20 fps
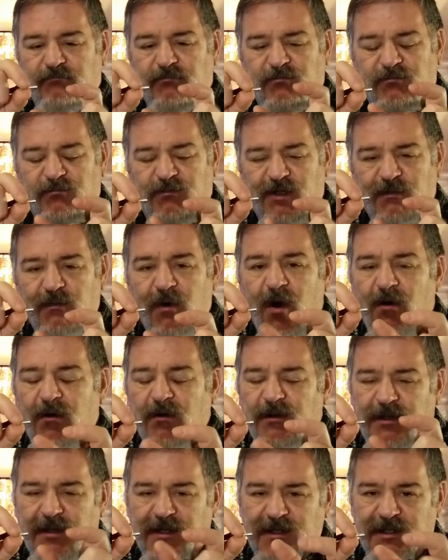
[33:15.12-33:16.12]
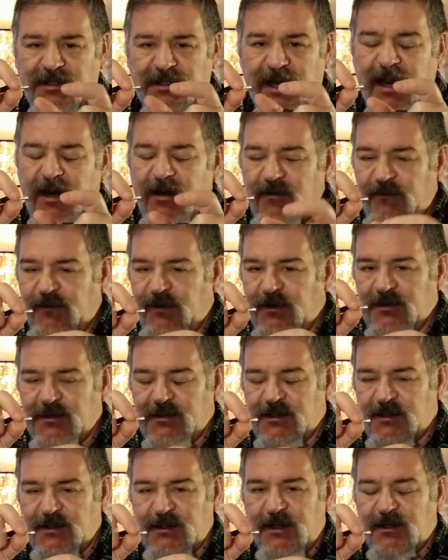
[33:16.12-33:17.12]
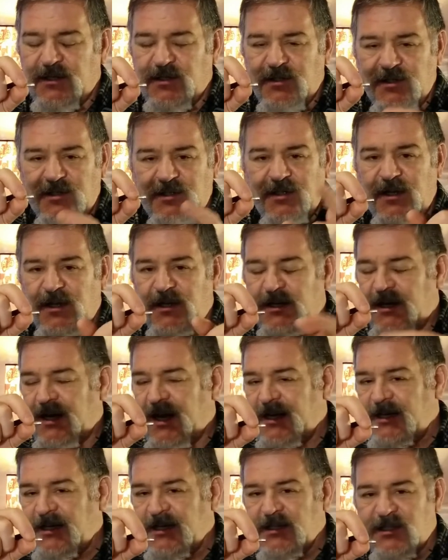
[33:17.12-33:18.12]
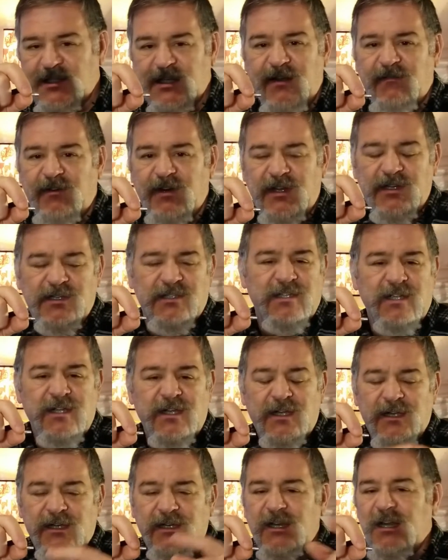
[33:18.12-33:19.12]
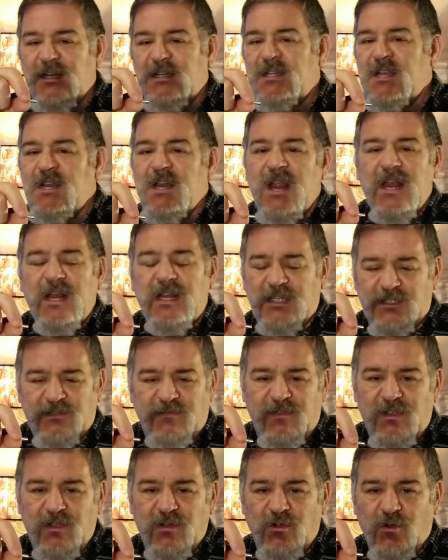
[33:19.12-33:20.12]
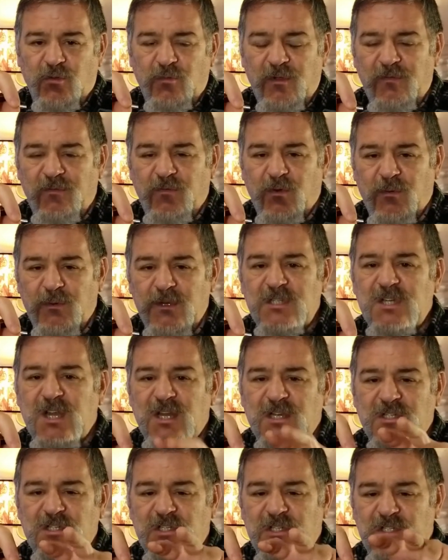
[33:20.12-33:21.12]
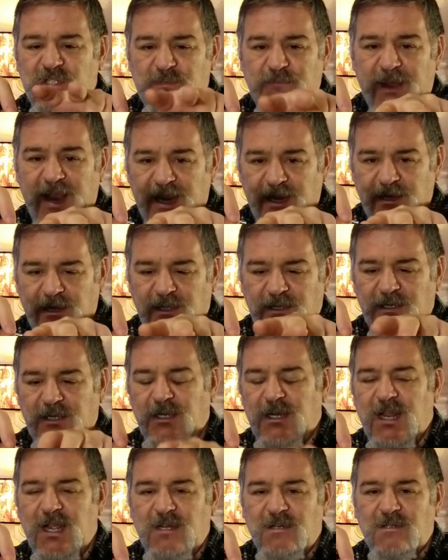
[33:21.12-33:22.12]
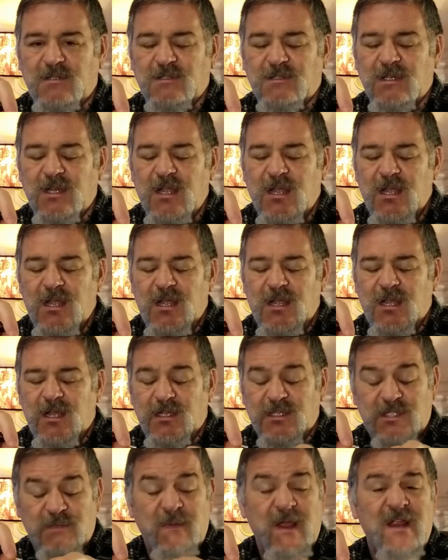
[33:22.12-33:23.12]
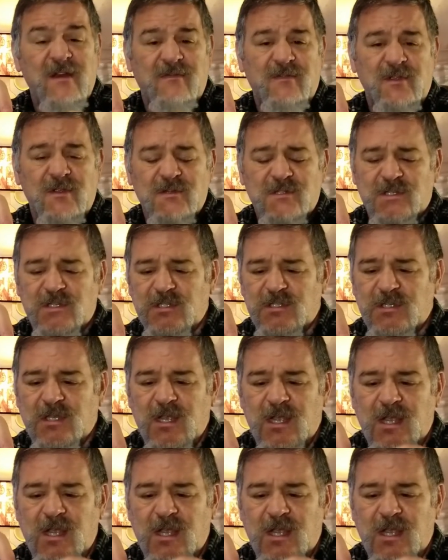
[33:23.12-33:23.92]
smaller than the standard fuses that you'd see in 1970s, 1980s vehicle before we changed to spade lug connectors, spade fuses.